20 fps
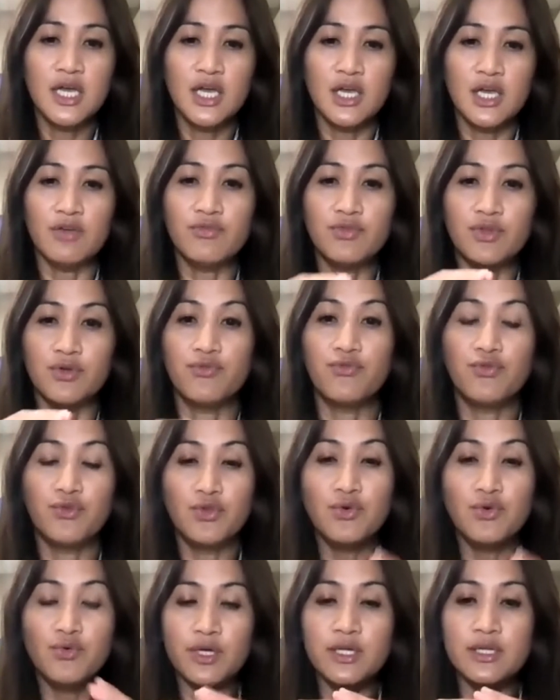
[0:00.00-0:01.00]
If the
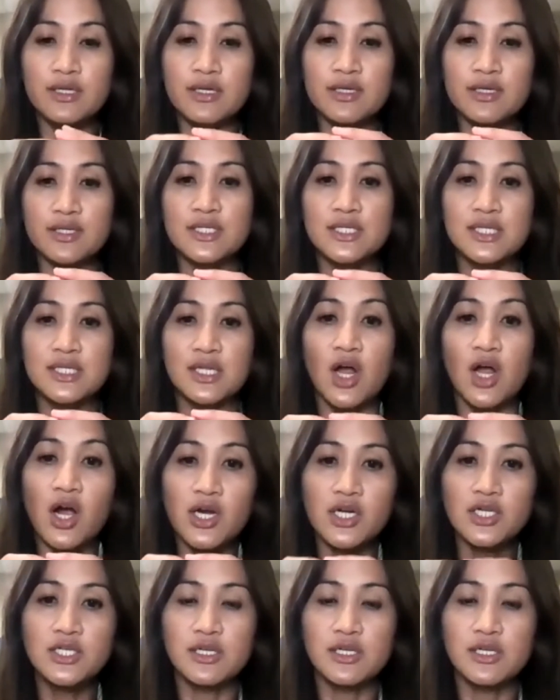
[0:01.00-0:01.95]
fluid is large